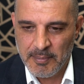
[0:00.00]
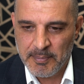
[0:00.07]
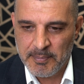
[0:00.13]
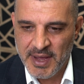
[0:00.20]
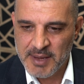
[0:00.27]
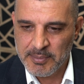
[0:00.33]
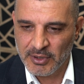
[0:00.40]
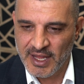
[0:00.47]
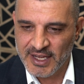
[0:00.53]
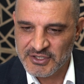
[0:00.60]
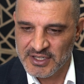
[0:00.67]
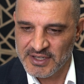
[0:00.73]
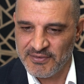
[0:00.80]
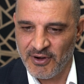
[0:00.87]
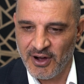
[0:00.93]
people
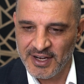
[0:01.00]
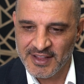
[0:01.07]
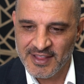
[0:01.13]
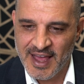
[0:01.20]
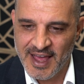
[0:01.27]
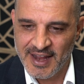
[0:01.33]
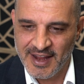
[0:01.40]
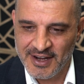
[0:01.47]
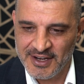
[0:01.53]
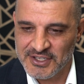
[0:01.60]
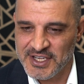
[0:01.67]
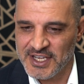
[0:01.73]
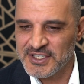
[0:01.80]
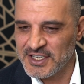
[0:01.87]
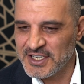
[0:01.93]
actually finding that a
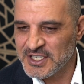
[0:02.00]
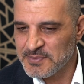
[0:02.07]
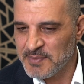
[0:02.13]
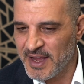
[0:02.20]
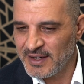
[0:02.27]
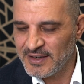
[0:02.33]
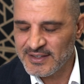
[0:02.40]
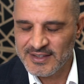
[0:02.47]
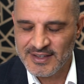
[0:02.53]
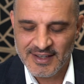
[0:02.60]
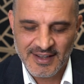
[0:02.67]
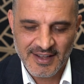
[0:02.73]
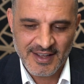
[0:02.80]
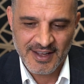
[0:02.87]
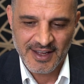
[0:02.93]
necessity spend
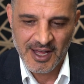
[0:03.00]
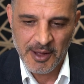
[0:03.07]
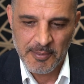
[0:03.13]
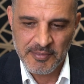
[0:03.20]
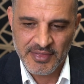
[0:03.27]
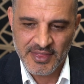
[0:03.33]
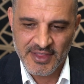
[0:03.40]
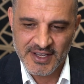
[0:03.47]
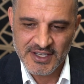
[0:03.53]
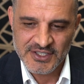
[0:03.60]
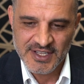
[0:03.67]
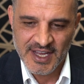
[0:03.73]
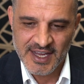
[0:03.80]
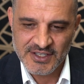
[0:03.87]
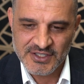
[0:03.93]
these
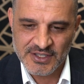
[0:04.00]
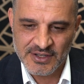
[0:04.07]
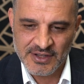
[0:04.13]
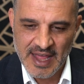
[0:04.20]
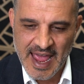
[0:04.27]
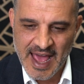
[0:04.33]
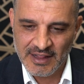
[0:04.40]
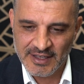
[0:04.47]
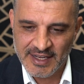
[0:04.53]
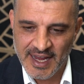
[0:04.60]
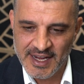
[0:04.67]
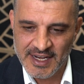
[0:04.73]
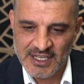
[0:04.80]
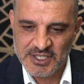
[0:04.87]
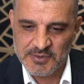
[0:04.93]
days, and
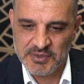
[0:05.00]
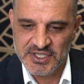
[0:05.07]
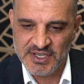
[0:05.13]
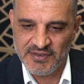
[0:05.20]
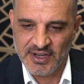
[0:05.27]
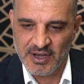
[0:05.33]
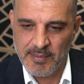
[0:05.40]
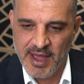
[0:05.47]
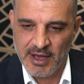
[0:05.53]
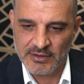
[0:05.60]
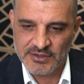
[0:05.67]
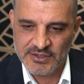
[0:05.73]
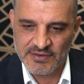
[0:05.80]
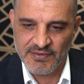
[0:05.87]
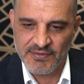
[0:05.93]
allocating specific
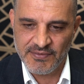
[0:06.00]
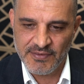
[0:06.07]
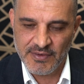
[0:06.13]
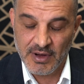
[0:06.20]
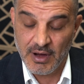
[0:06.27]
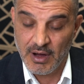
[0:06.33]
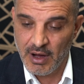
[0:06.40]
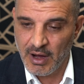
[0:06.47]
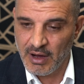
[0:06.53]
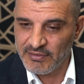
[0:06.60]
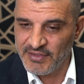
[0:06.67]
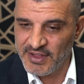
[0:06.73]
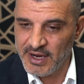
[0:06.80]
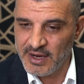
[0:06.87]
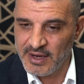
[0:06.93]
amounts of
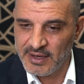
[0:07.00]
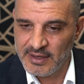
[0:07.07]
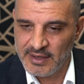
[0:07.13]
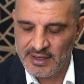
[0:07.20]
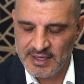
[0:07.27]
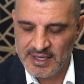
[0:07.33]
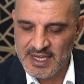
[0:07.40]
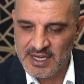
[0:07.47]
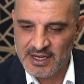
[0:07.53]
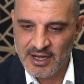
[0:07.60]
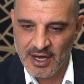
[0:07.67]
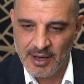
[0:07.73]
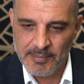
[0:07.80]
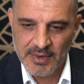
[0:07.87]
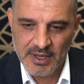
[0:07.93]
their
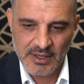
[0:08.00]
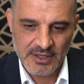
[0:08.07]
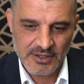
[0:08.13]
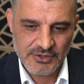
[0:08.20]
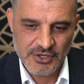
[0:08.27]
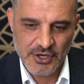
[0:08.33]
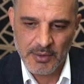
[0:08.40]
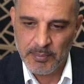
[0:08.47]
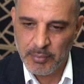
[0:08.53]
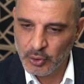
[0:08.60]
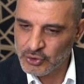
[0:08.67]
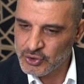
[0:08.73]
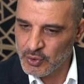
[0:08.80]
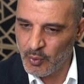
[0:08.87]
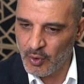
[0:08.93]
income to put
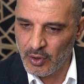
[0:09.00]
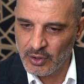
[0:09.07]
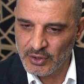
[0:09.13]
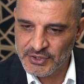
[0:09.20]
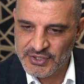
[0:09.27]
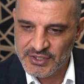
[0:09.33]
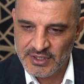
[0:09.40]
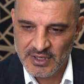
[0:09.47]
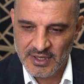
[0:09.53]
towards